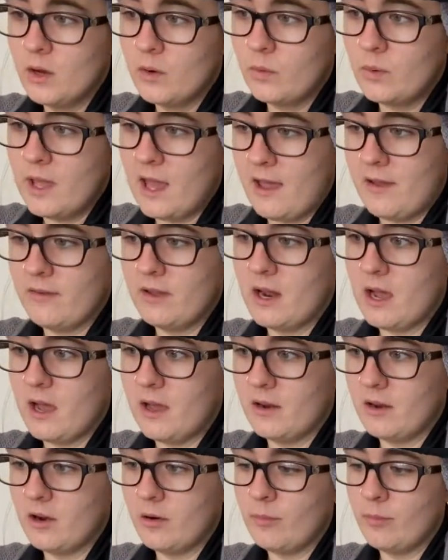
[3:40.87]
we have it
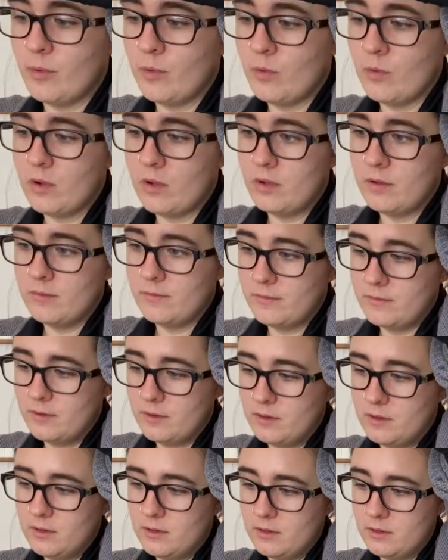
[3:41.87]
on our bowl.
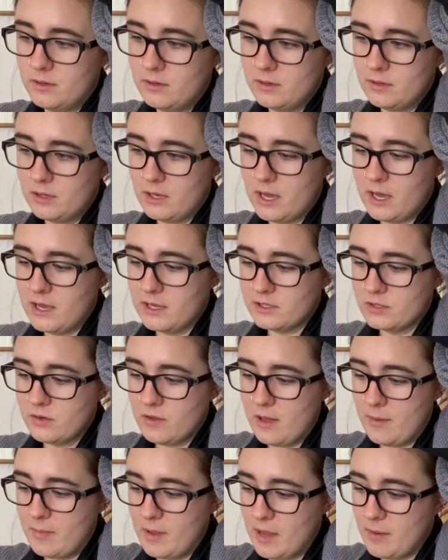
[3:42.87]
Okay, so
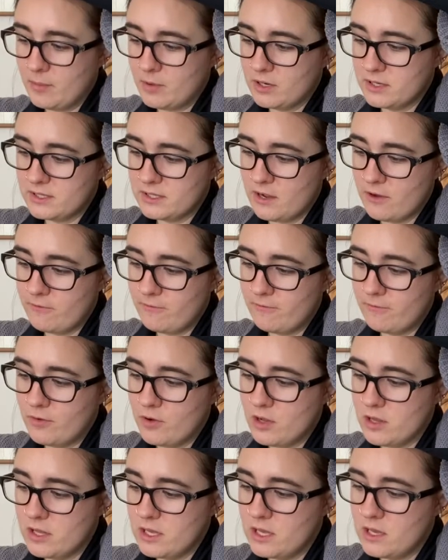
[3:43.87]
that paper is now
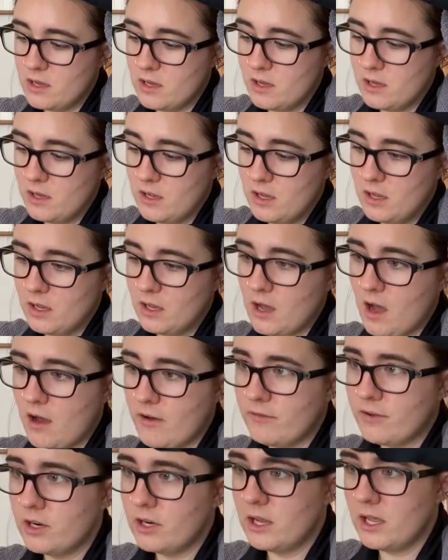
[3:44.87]
fully
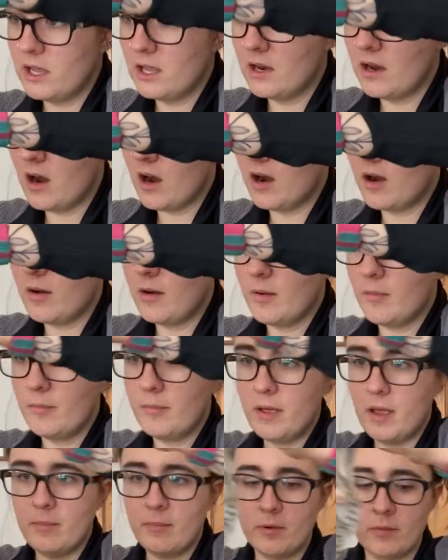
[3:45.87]
covered in our
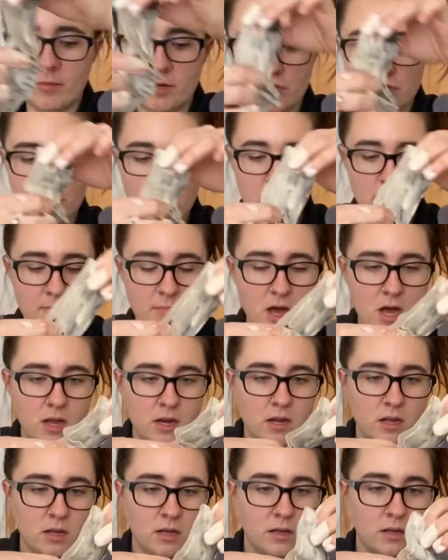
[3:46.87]
paper mache
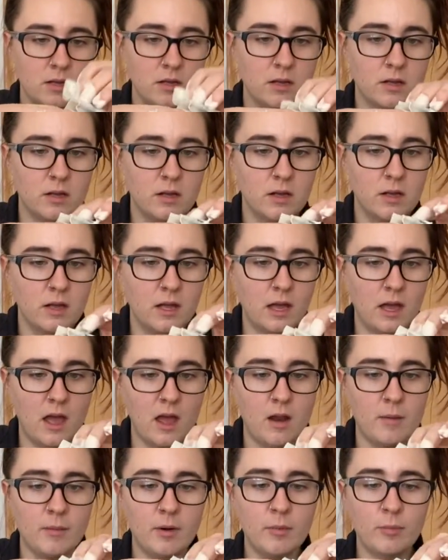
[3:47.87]
mud.
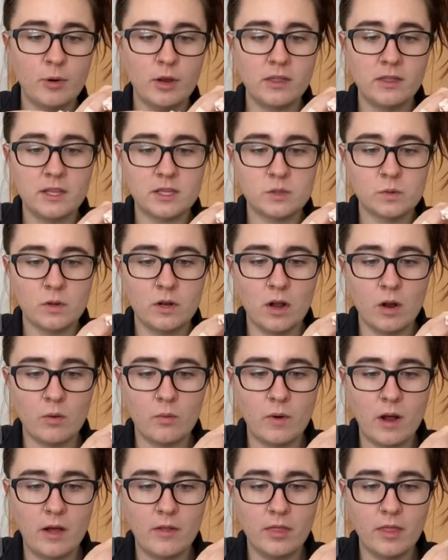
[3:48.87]
And I'm gonna bring this one
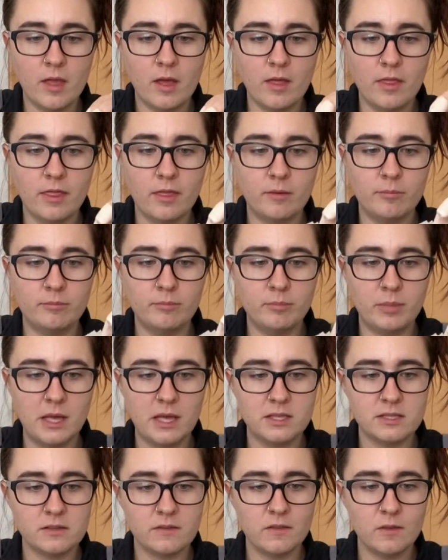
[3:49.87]
around the
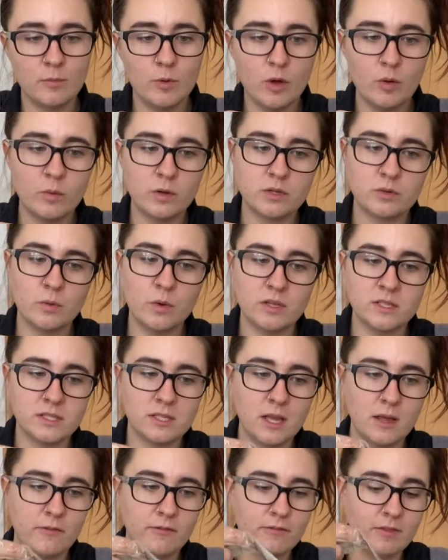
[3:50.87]
base of the bowl, which once
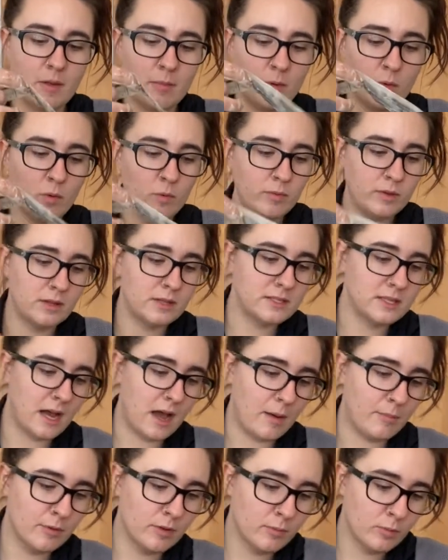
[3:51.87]
I flip it will be the
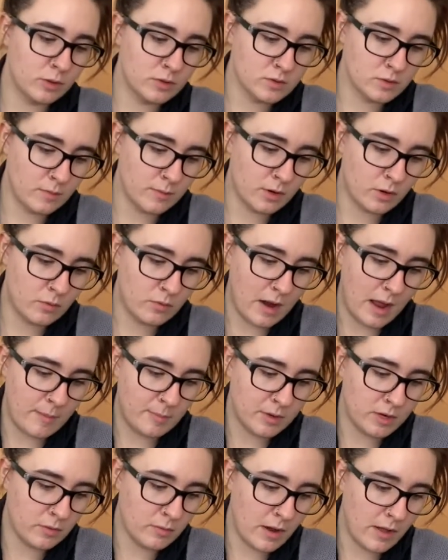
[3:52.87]
top of the bowl. So I'm gonna wrap
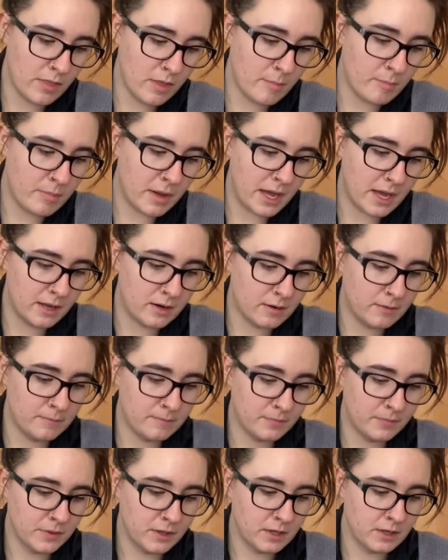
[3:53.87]
it around the bottom,
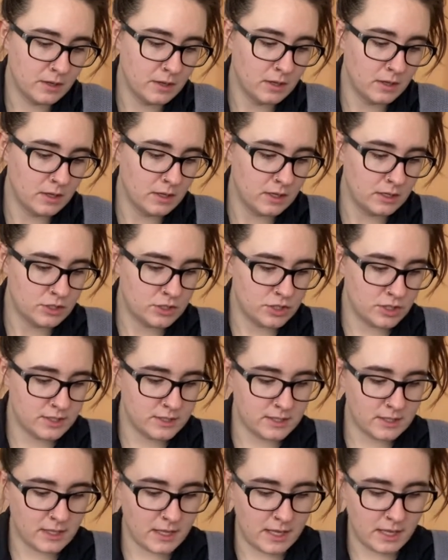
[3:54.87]

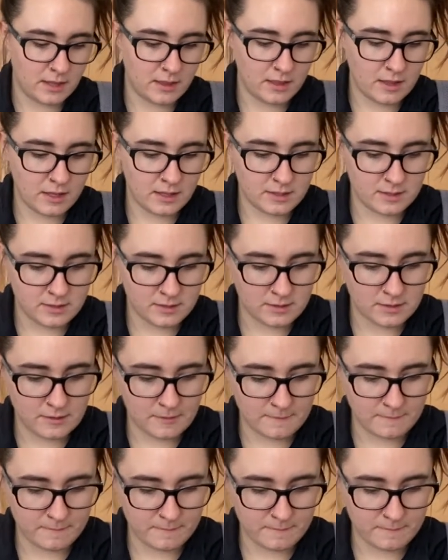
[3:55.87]
just like this.